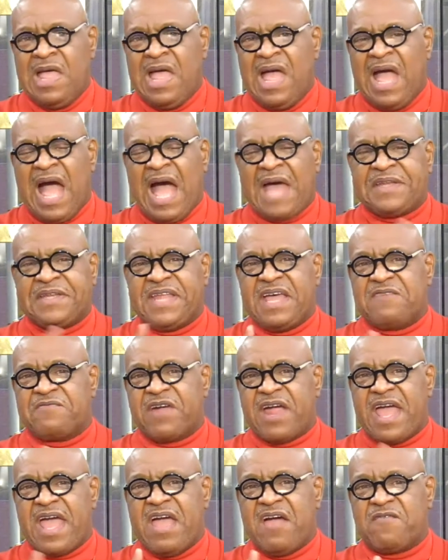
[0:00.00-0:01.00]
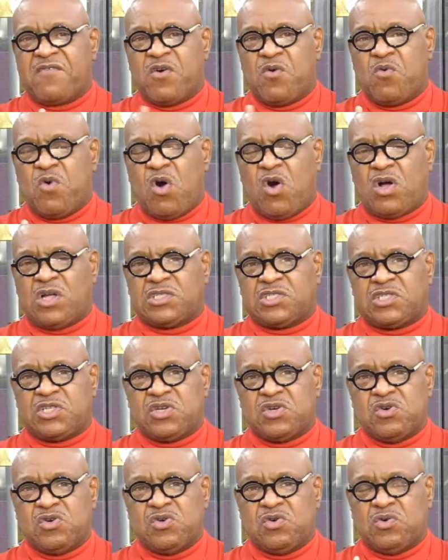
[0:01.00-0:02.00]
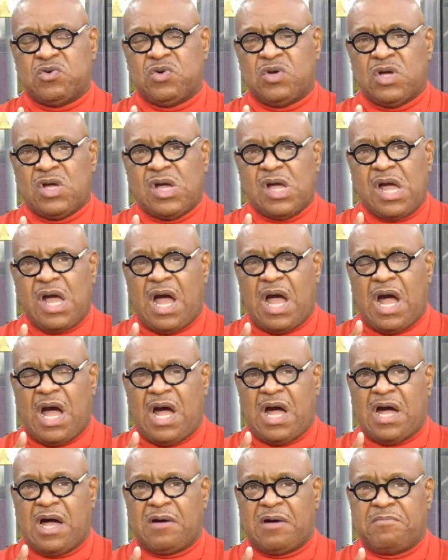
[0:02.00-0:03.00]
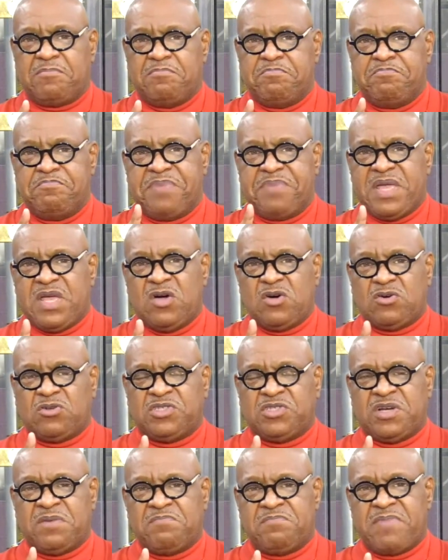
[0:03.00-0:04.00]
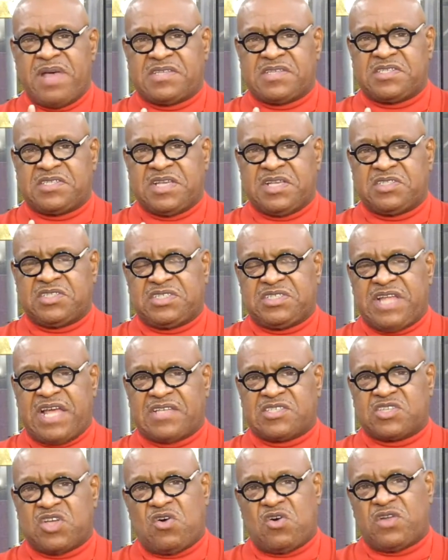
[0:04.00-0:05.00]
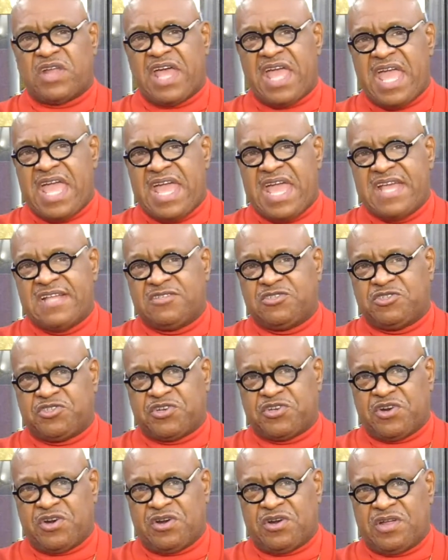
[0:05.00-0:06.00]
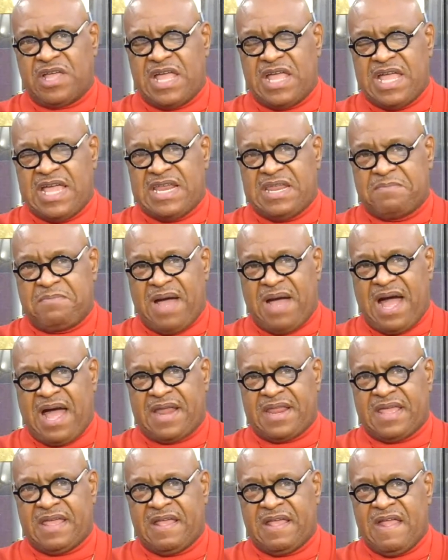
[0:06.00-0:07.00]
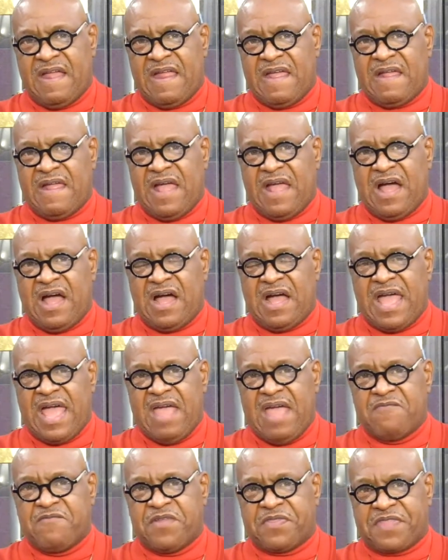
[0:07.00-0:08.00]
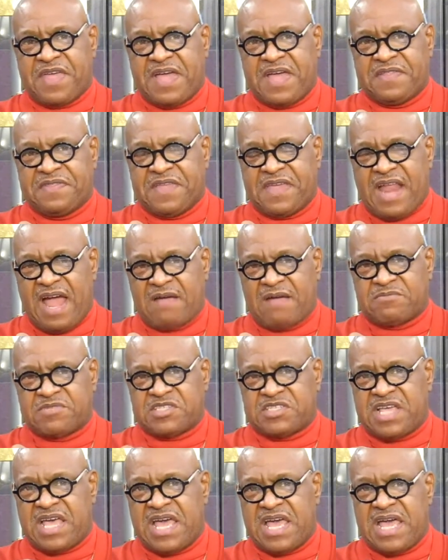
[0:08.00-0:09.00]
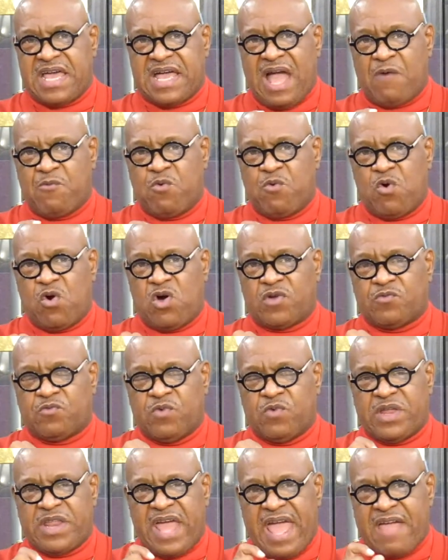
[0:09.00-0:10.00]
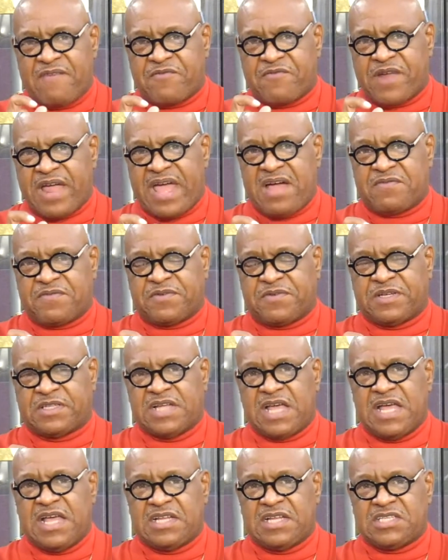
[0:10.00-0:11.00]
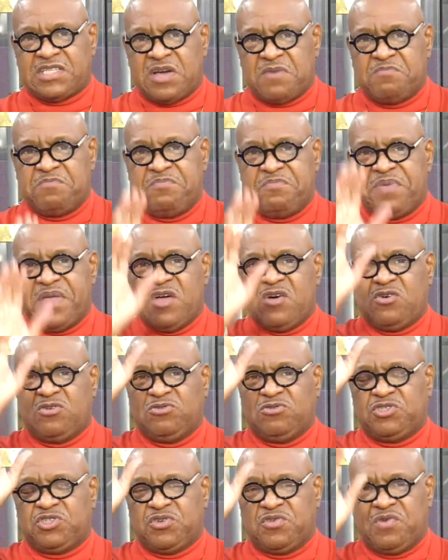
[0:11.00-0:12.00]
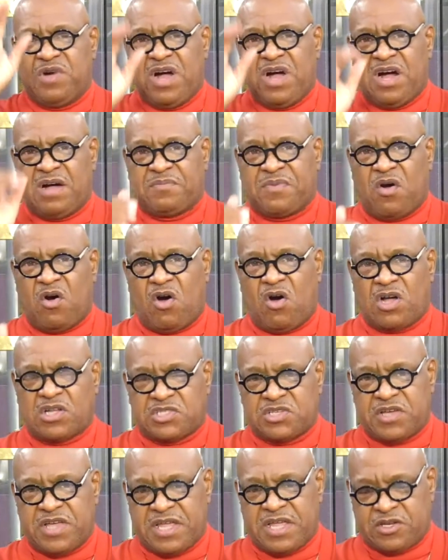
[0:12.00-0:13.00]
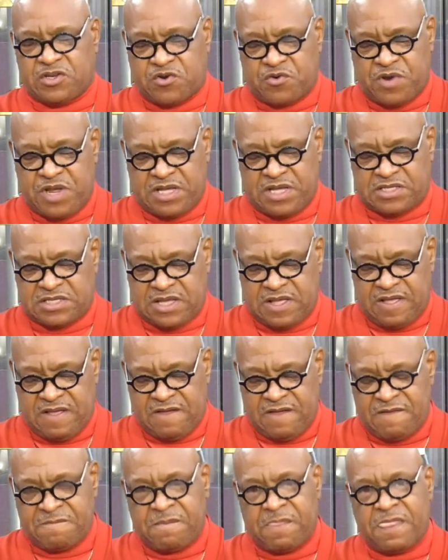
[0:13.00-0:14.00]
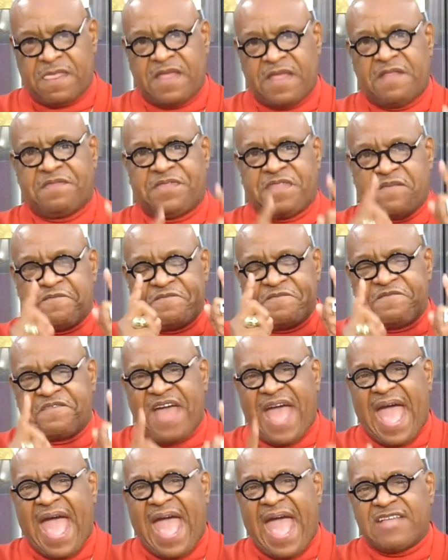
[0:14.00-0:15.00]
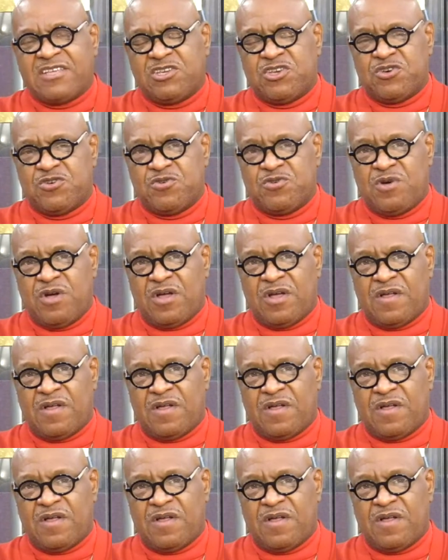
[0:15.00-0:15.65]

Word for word: I never ever want to uh, build a message that's going to injure anybody uh, everything that I'm saying, I want with every effort to build you up or to increase. The value